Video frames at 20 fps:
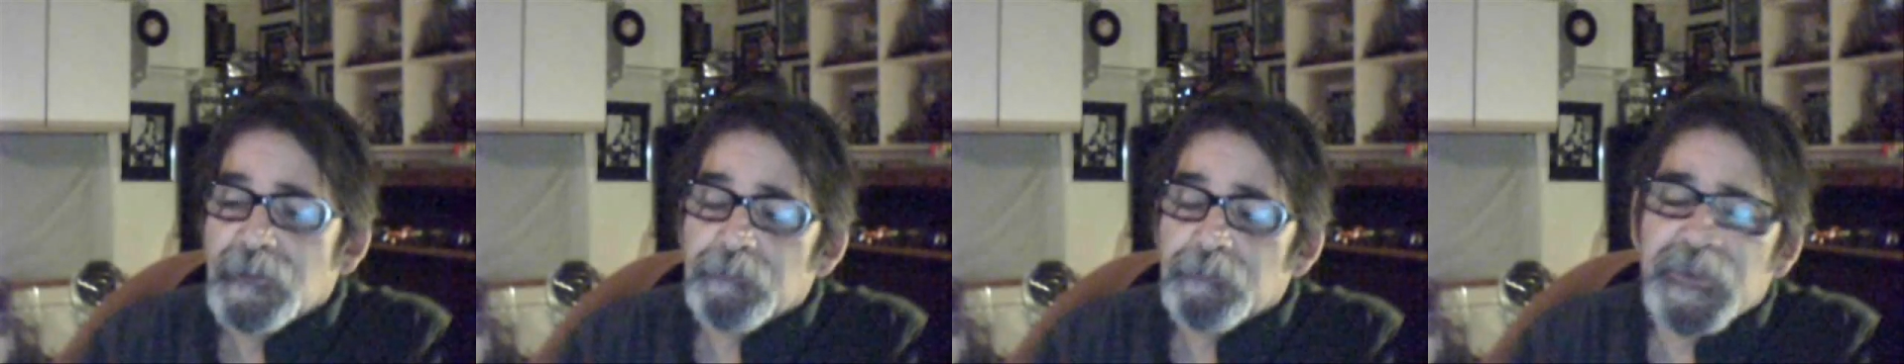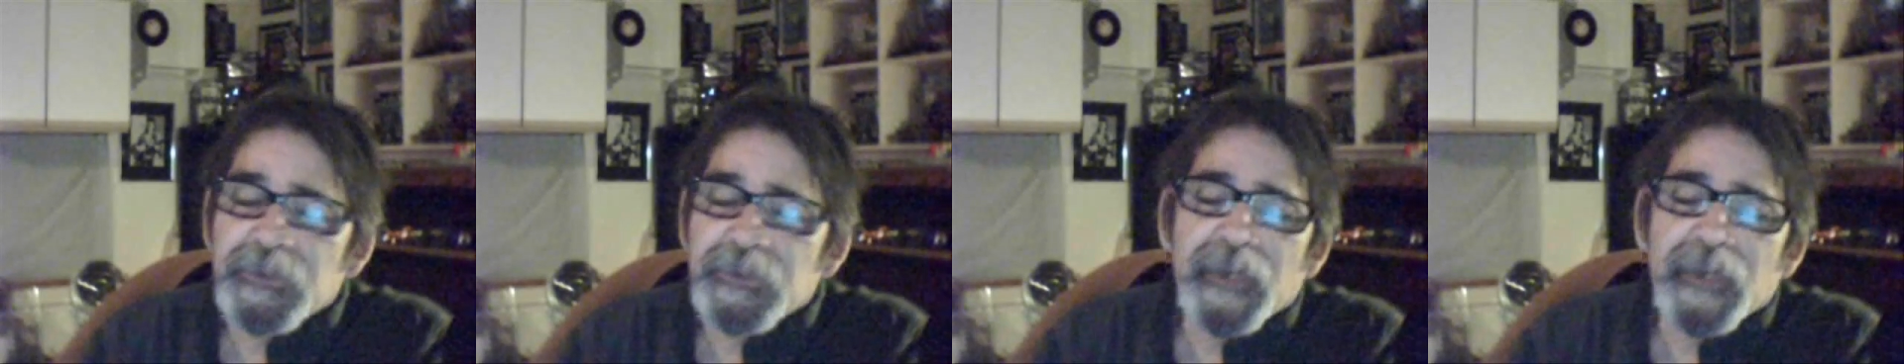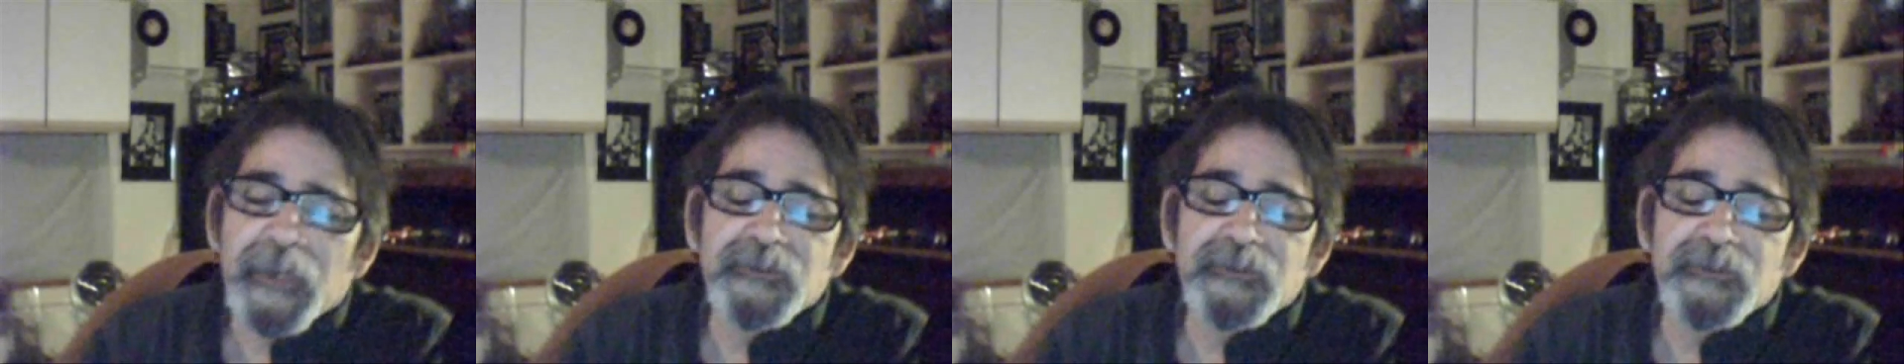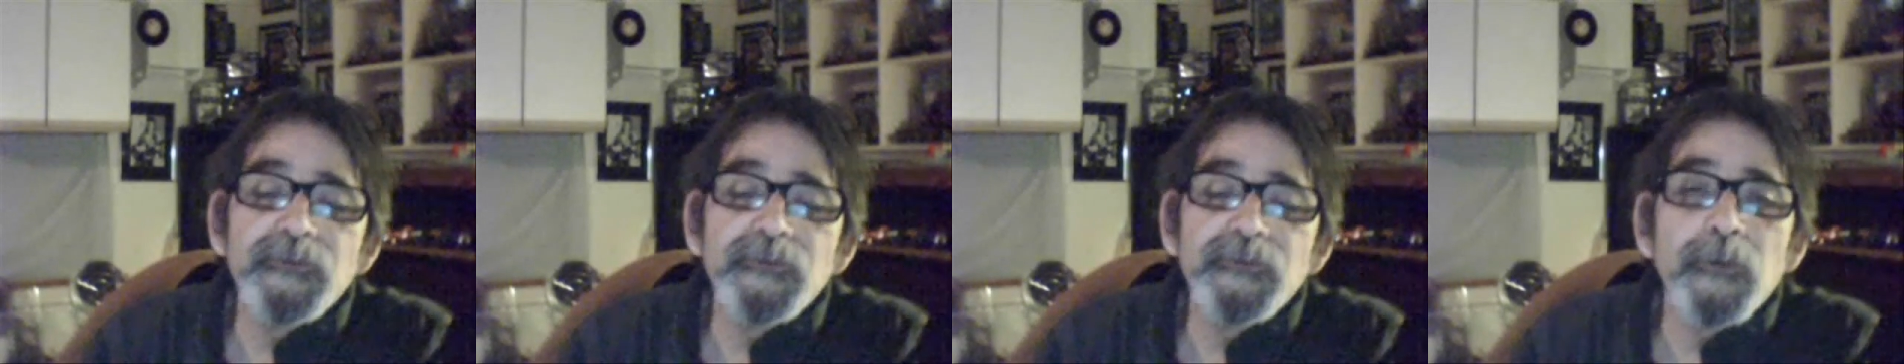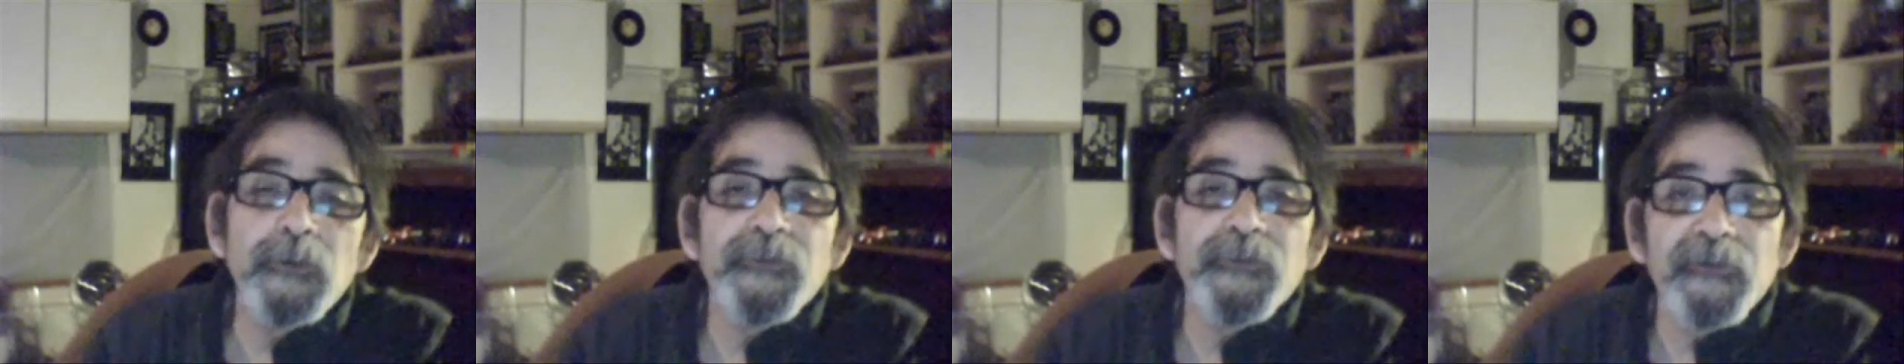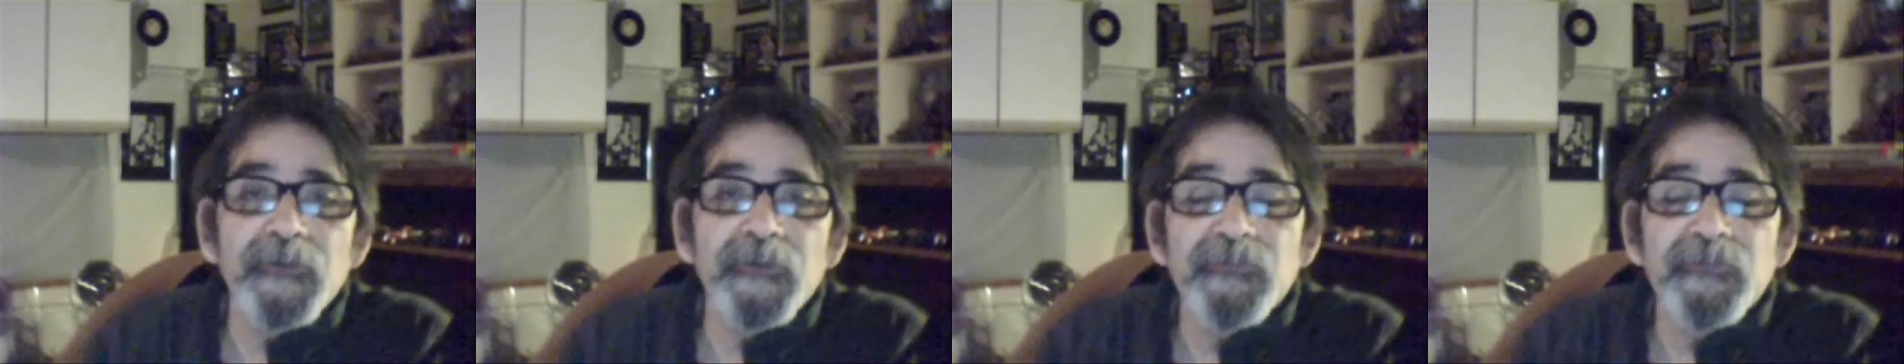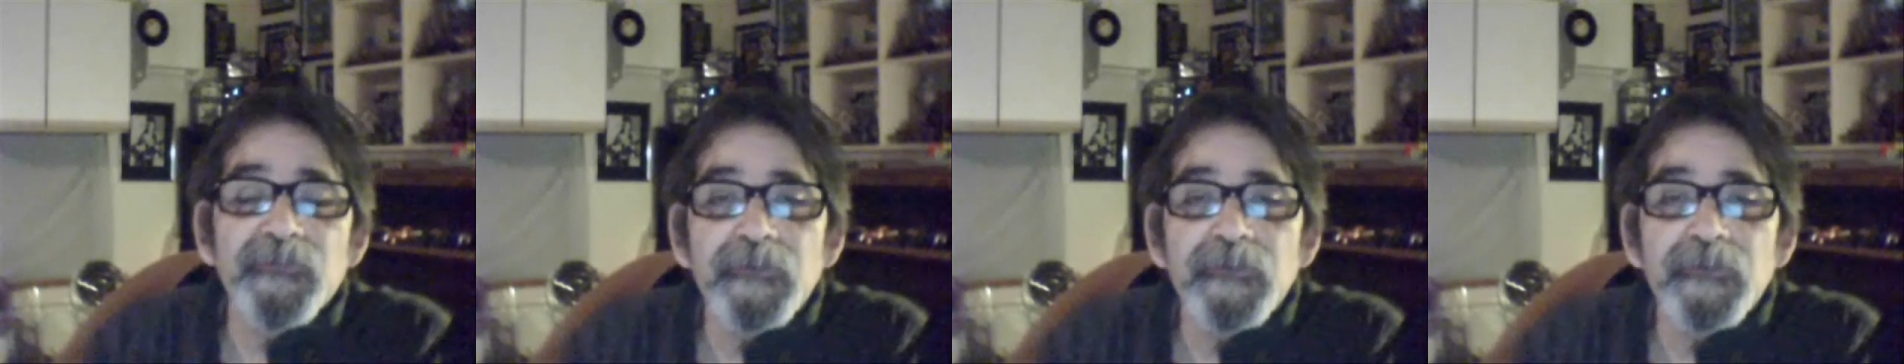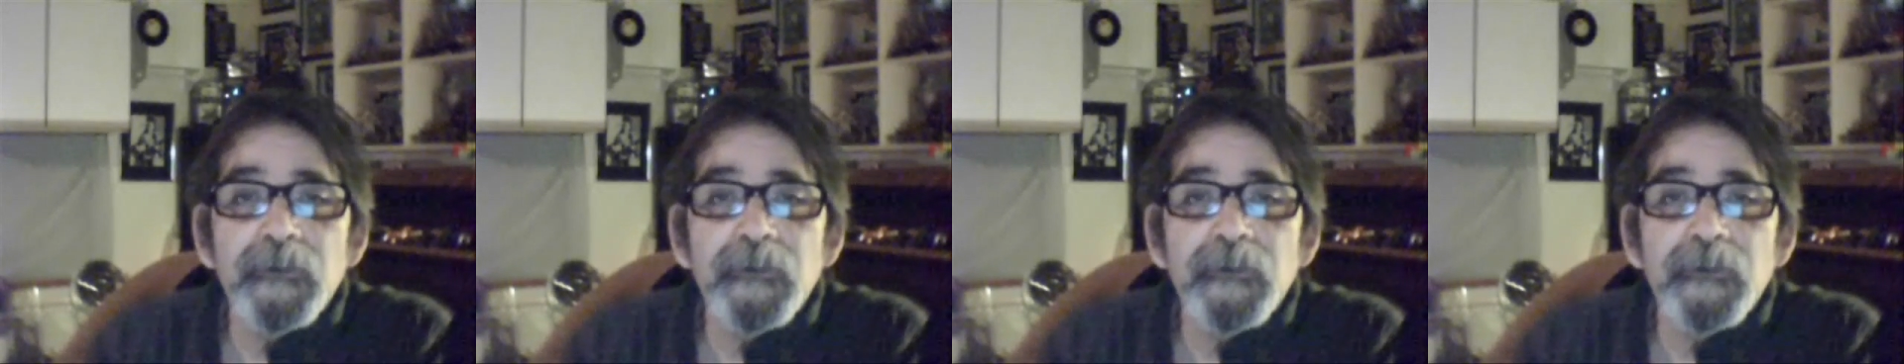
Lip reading: But I do know this.